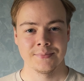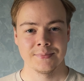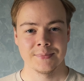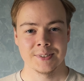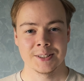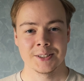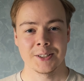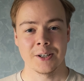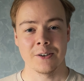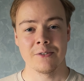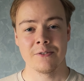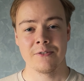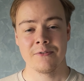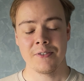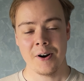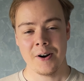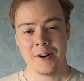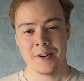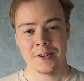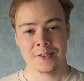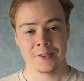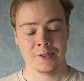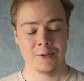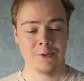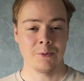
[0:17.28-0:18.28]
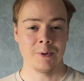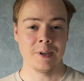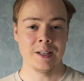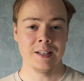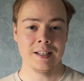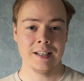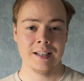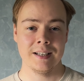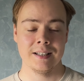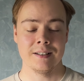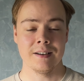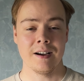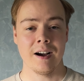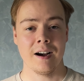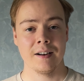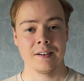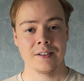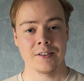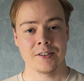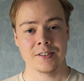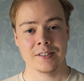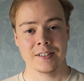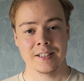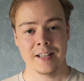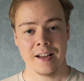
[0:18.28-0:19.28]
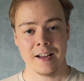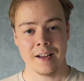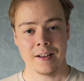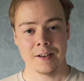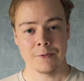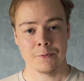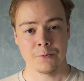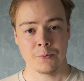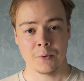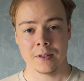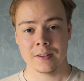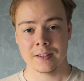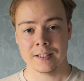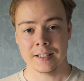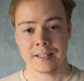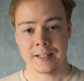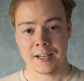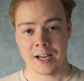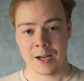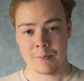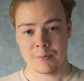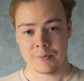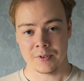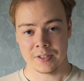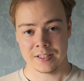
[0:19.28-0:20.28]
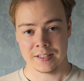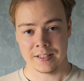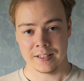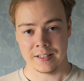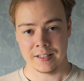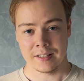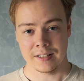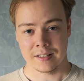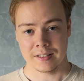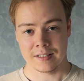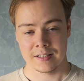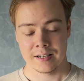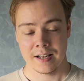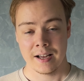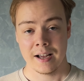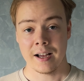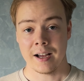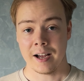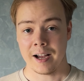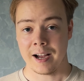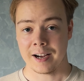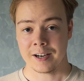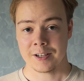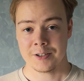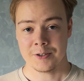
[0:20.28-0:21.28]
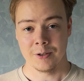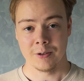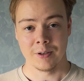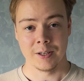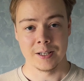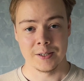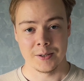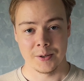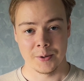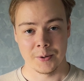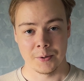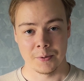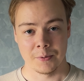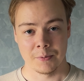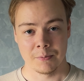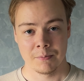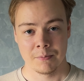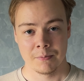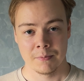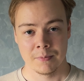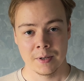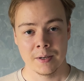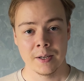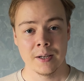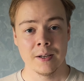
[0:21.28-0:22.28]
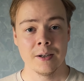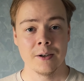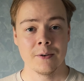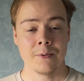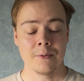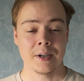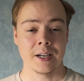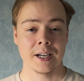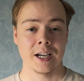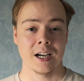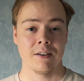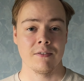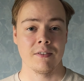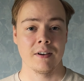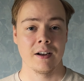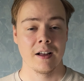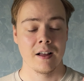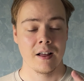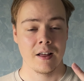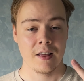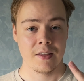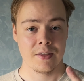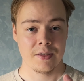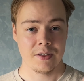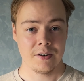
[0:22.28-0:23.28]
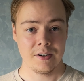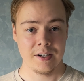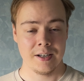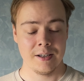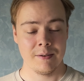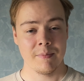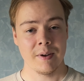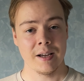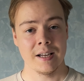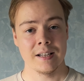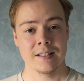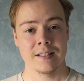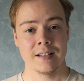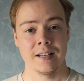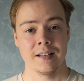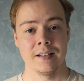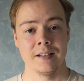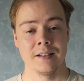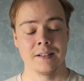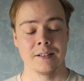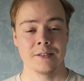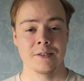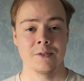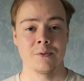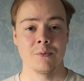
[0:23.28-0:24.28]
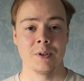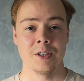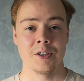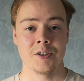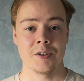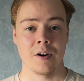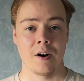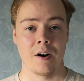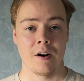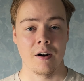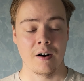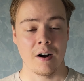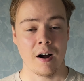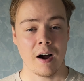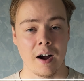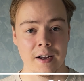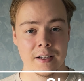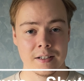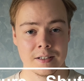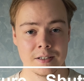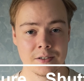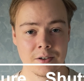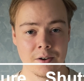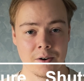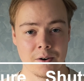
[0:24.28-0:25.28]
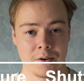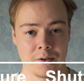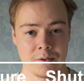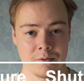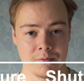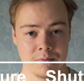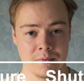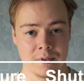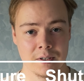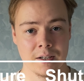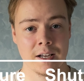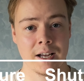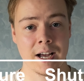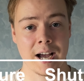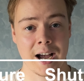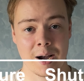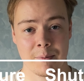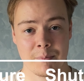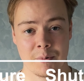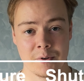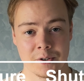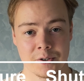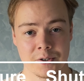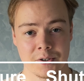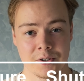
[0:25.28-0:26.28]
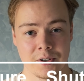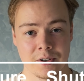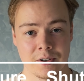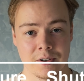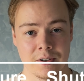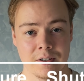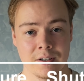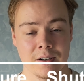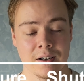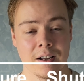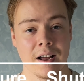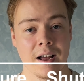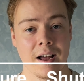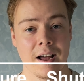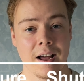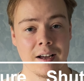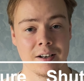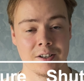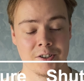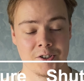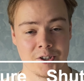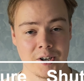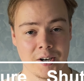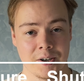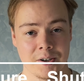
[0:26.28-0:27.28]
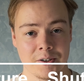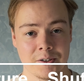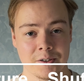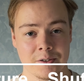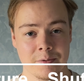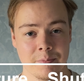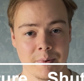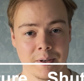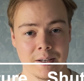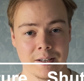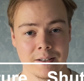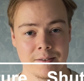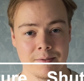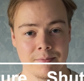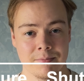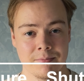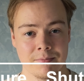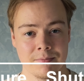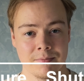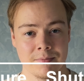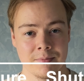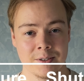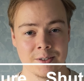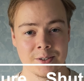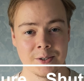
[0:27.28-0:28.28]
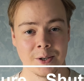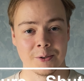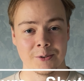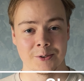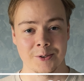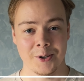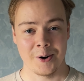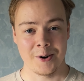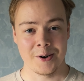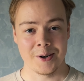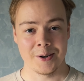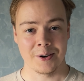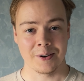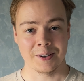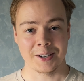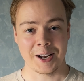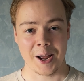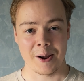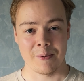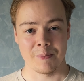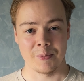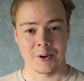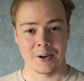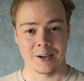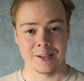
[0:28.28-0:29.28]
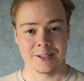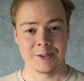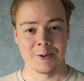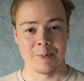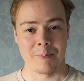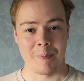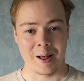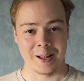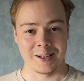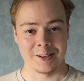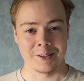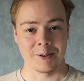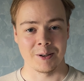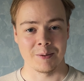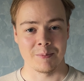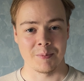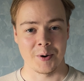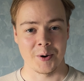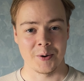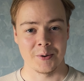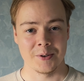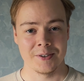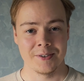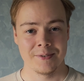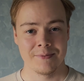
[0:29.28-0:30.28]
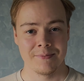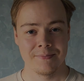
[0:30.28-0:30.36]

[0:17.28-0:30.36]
So first, we need to understand what the camera settings actually do. We have three main settings, which are ISO, aperture, and shutter speed. So turn your camera to manual mode.